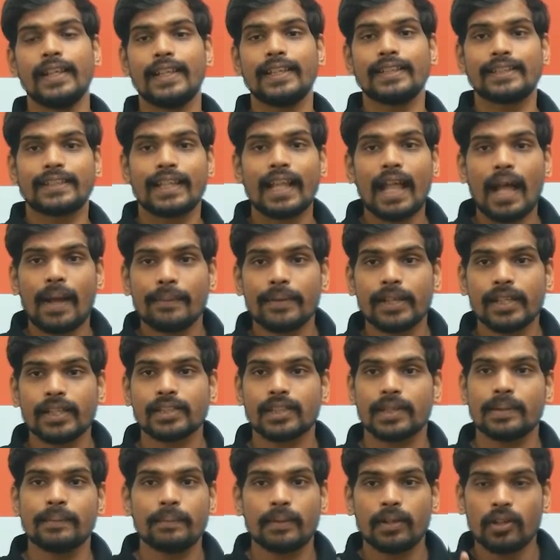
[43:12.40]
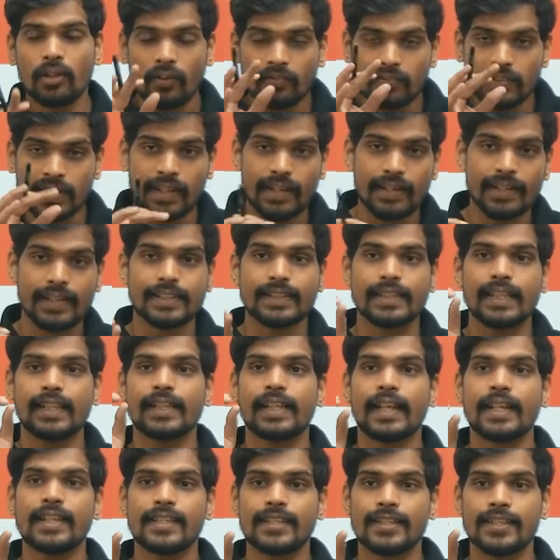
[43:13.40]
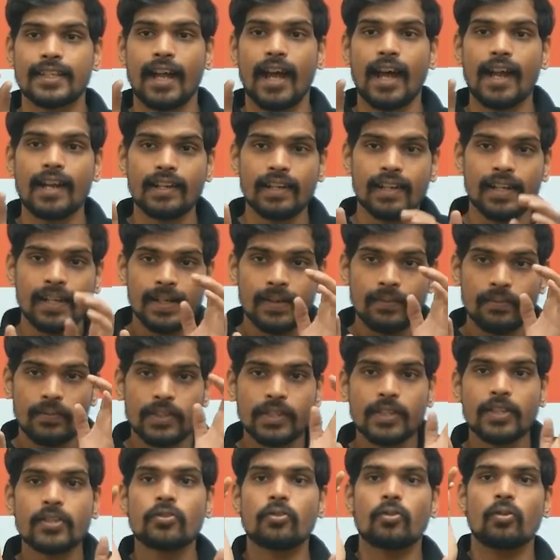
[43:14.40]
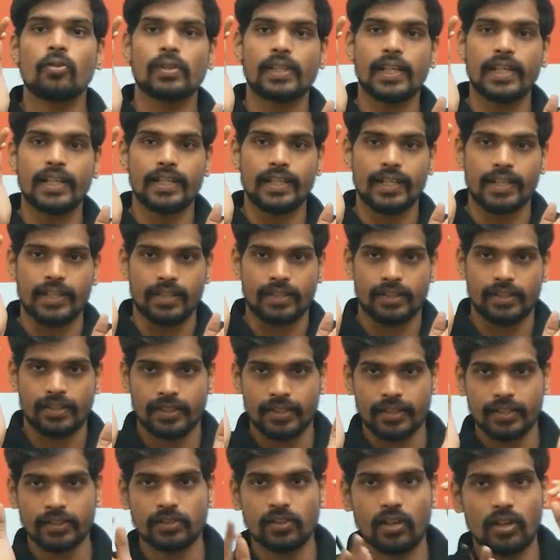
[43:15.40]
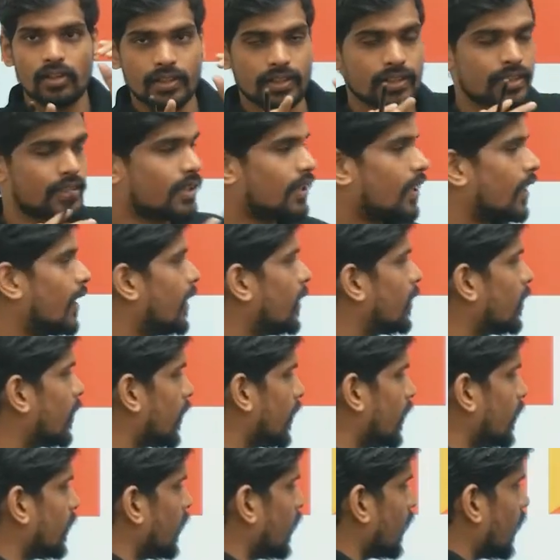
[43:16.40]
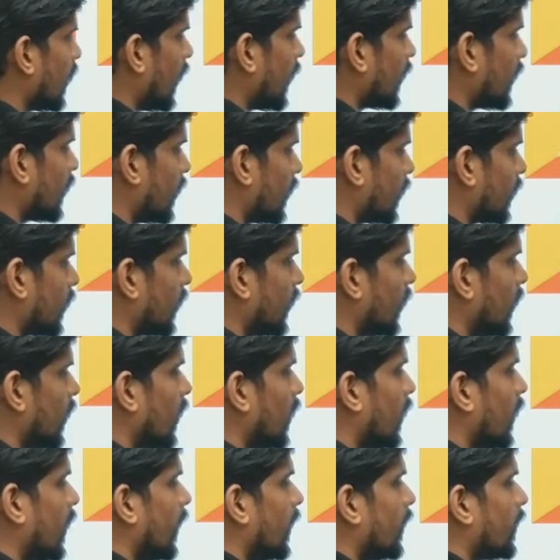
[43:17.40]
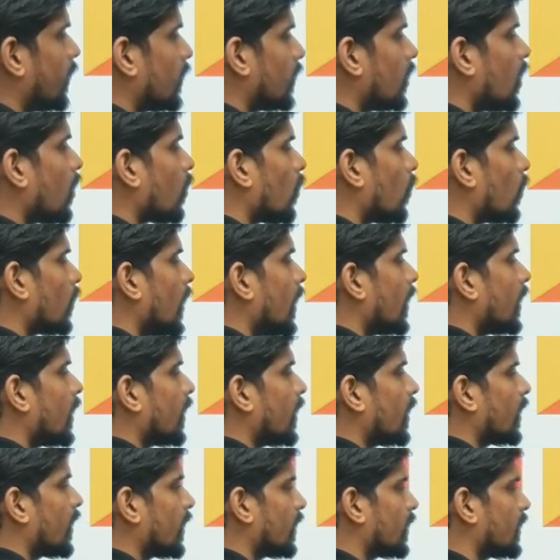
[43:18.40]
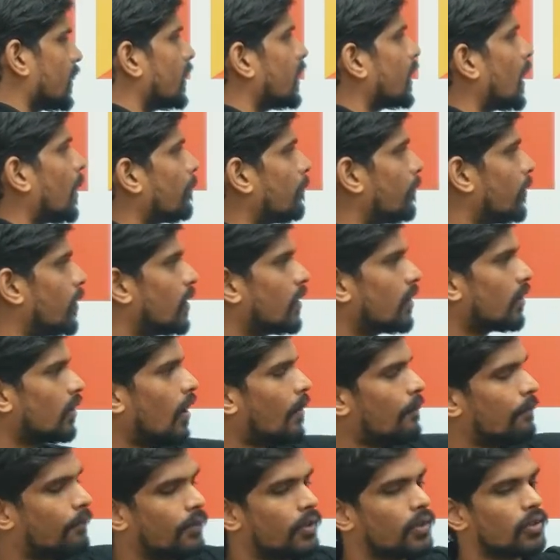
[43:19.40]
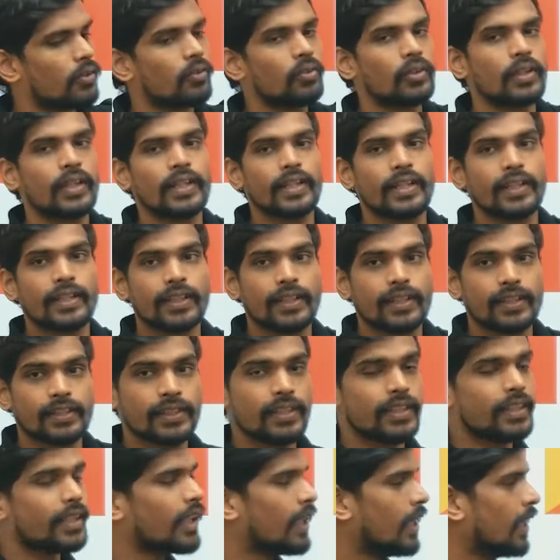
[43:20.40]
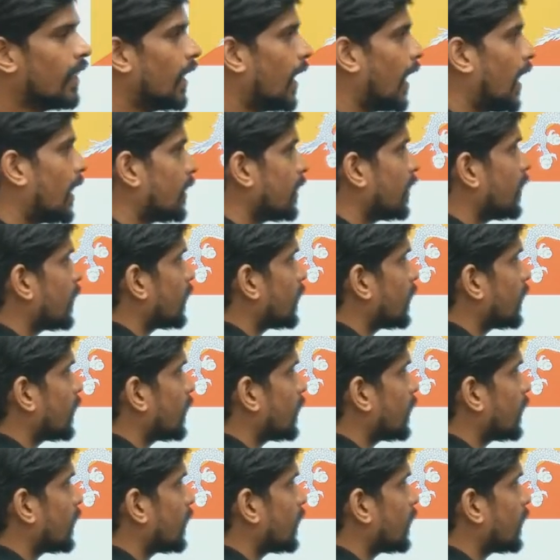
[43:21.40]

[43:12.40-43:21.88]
Islamic symbol of the crescent and star, which is rotated. It is not a straight crescent like this. It is a rotated crescent, upward rotated crescent, and